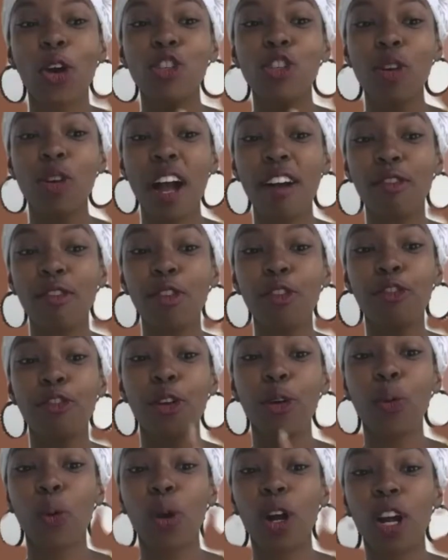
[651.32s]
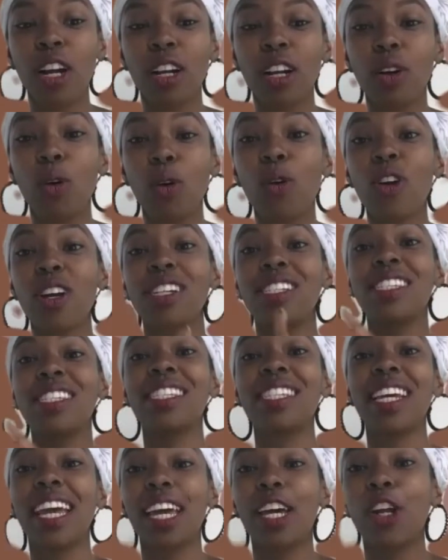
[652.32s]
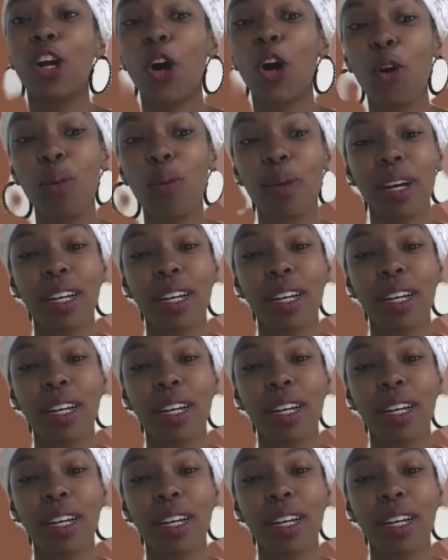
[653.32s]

travel for work or a stay at home